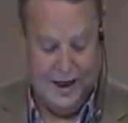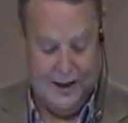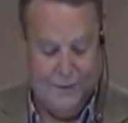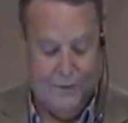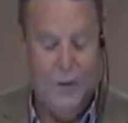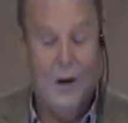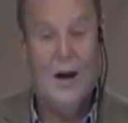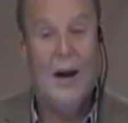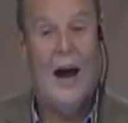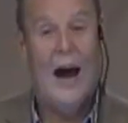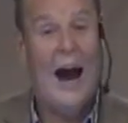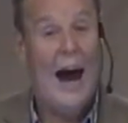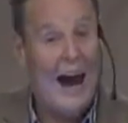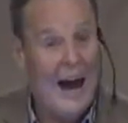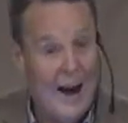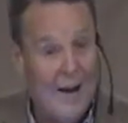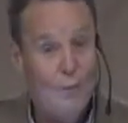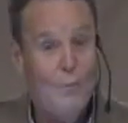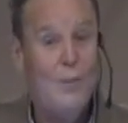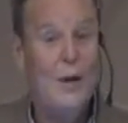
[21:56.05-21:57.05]
They
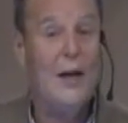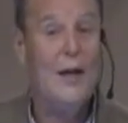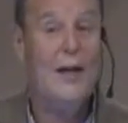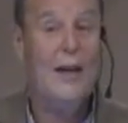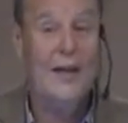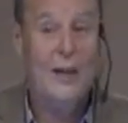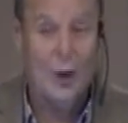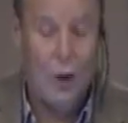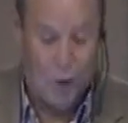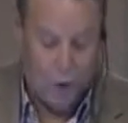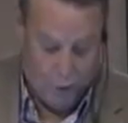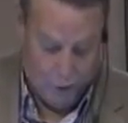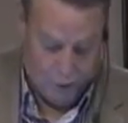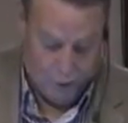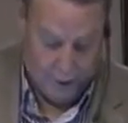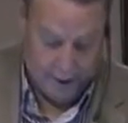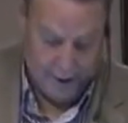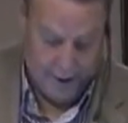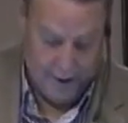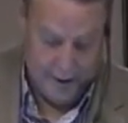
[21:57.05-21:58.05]
have been
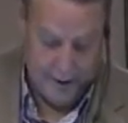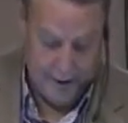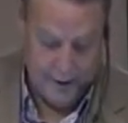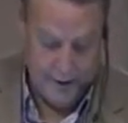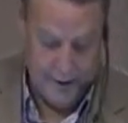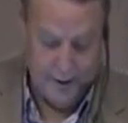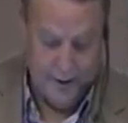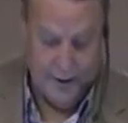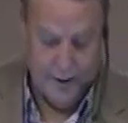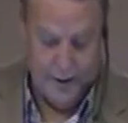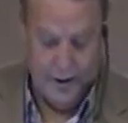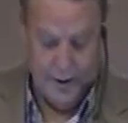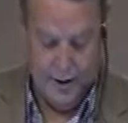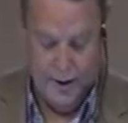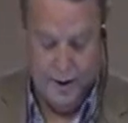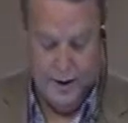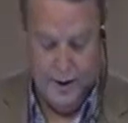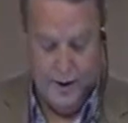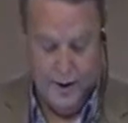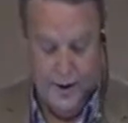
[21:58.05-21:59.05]
ignored
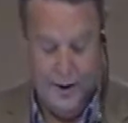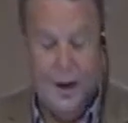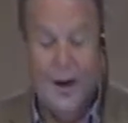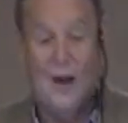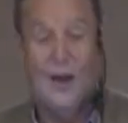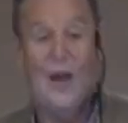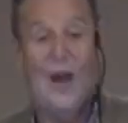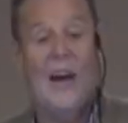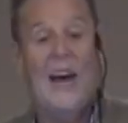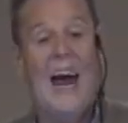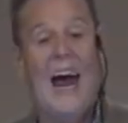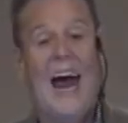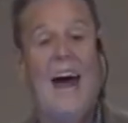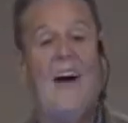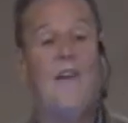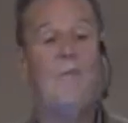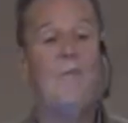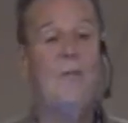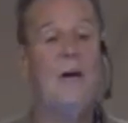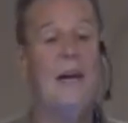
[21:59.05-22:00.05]
they
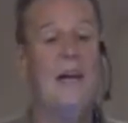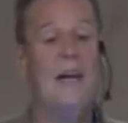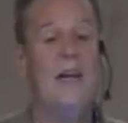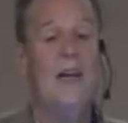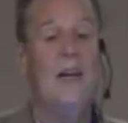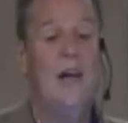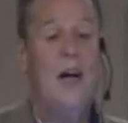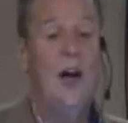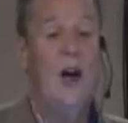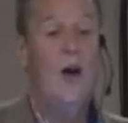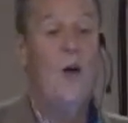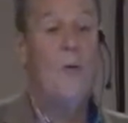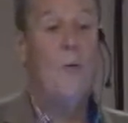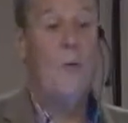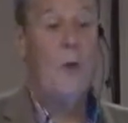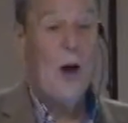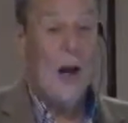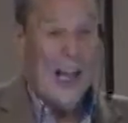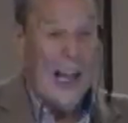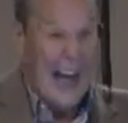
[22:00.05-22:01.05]
have been
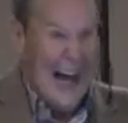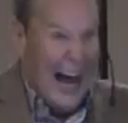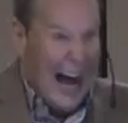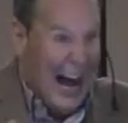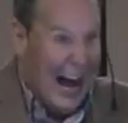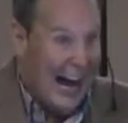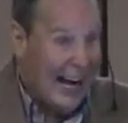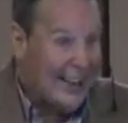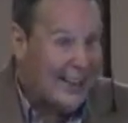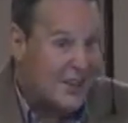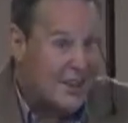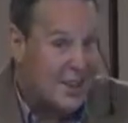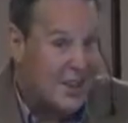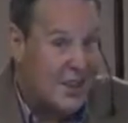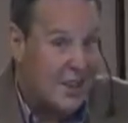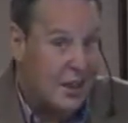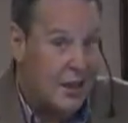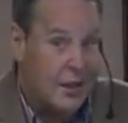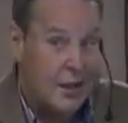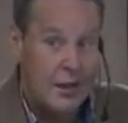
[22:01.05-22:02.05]

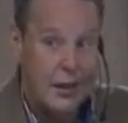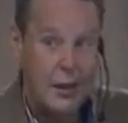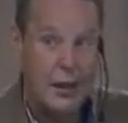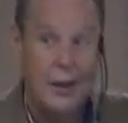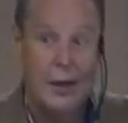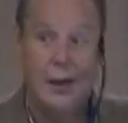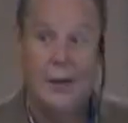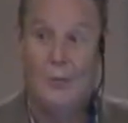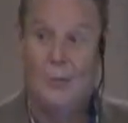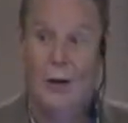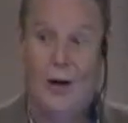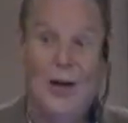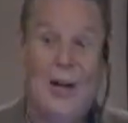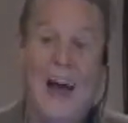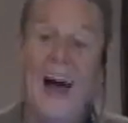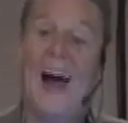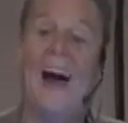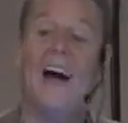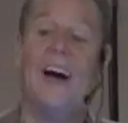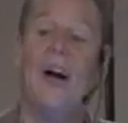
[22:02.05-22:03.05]
relaxed.
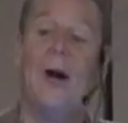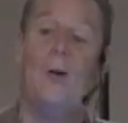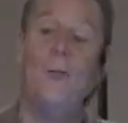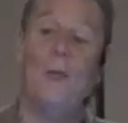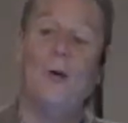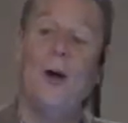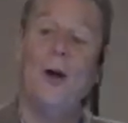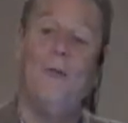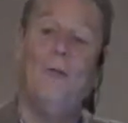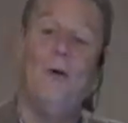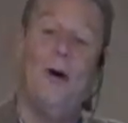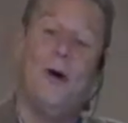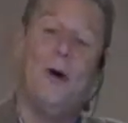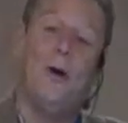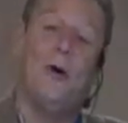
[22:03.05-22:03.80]
We like a re,